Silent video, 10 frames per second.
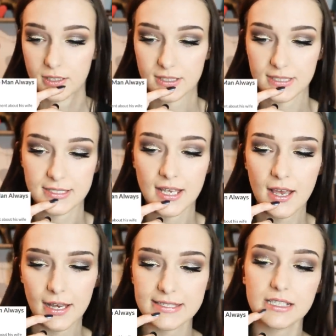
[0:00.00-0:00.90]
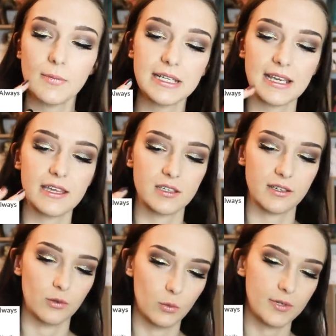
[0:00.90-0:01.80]
that says, "I still maintain that
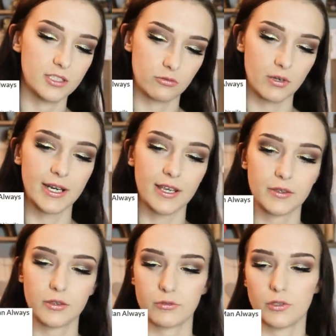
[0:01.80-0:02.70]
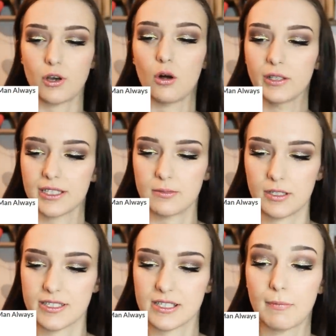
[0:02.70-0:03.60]
if a woman is crying through the whole
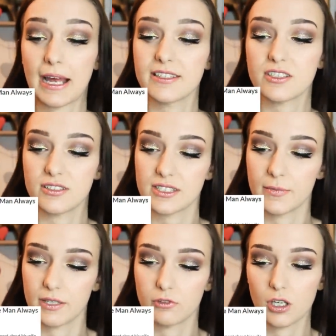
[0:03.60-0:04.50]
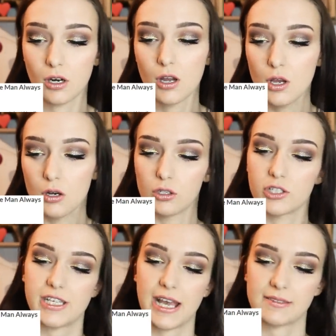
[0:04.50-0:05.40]
experience, the man is doing something wrong, or
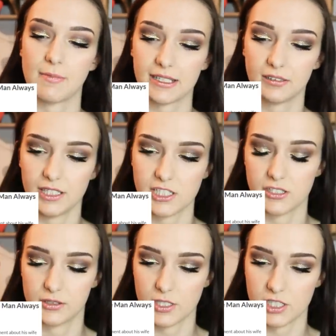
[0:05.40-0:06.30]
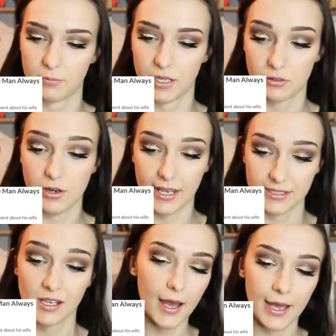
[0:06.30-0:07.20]
she has medical issues which should be
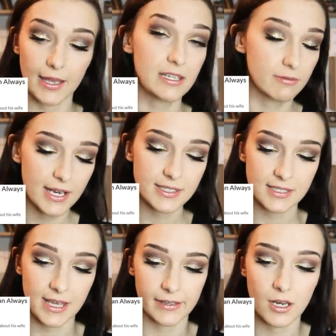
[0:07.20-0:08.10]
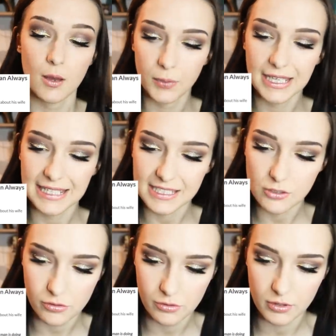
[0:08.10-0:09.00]
addressed." He writes then, "But is it
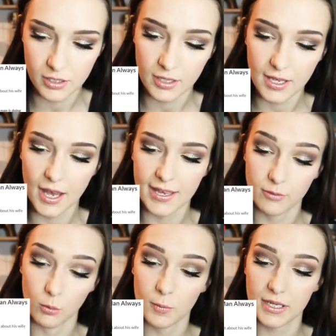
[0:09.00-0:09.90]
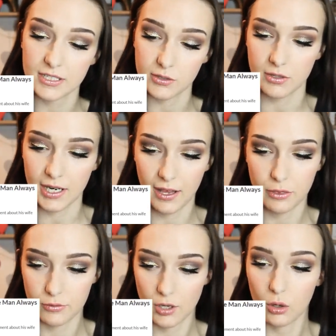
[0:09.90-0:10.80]
true that if a woman is crying
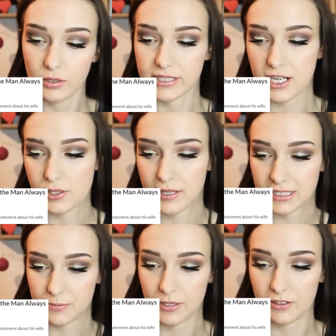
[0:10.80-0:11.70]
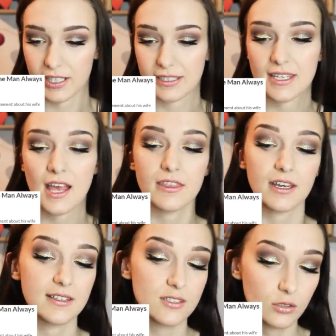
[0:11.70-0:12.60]
through the whole sexual experience, that
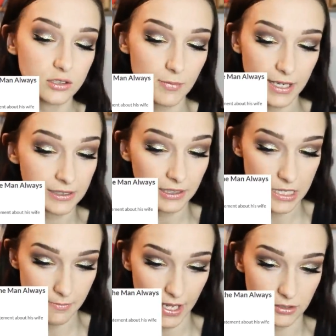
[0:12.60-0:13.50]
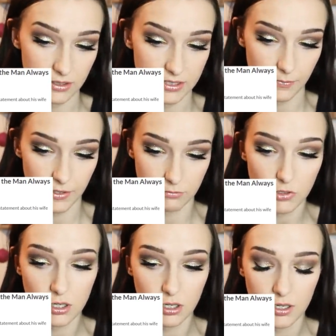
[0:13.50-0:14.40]
is automatically the man doing something
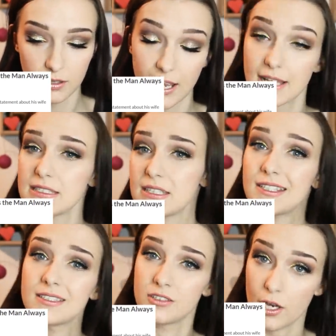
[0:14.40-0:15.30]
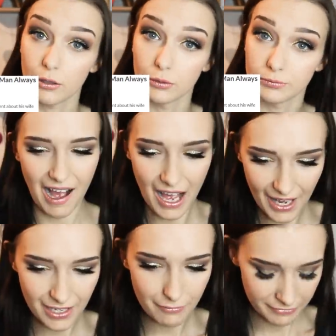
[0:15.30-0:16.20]
wrong? The answer is no."
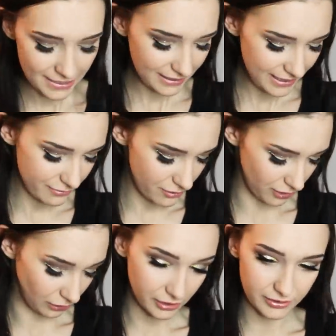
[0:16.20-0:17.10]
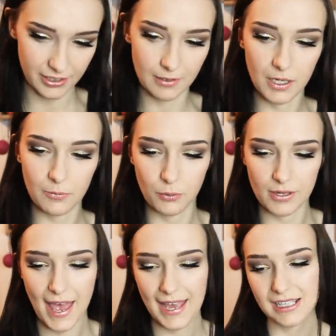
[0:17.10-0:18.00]
I really struggle to come up with
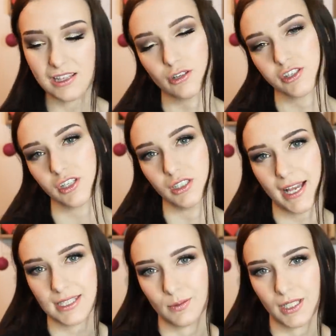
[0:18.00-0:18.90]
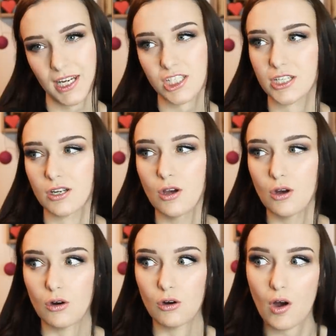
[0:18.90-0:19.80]
any logical explanation
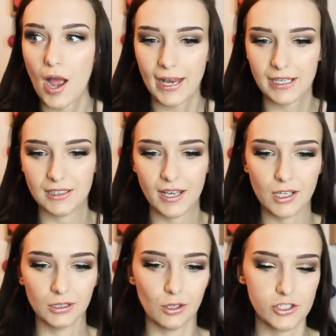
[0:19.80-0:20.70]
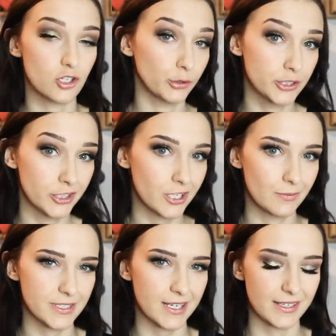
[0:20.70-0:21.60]
or any logical
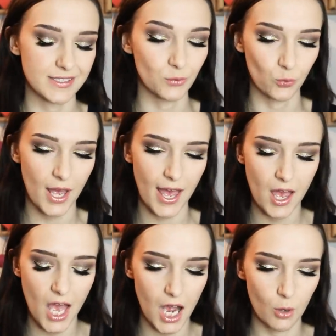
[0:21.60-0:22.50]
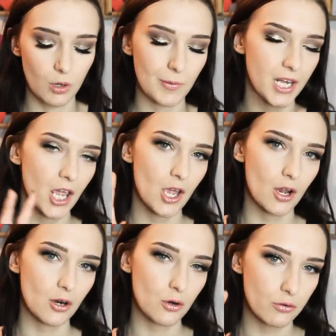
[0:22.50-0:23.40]
circumstance where a woman
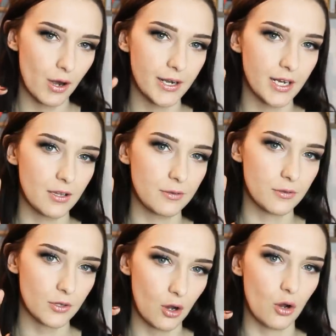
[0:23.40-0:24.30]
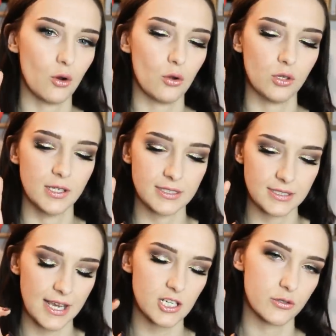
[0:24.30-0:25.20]
crying through the whole
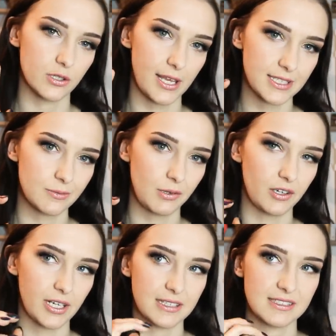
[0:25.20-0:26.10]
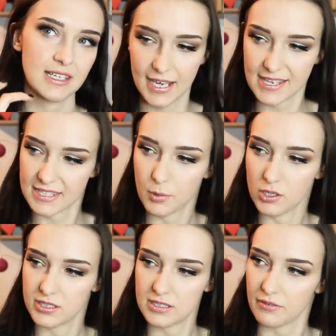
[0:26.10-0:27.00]
sexual experience is a
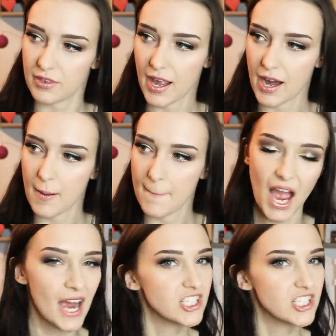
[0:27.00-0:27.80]
positive thing. I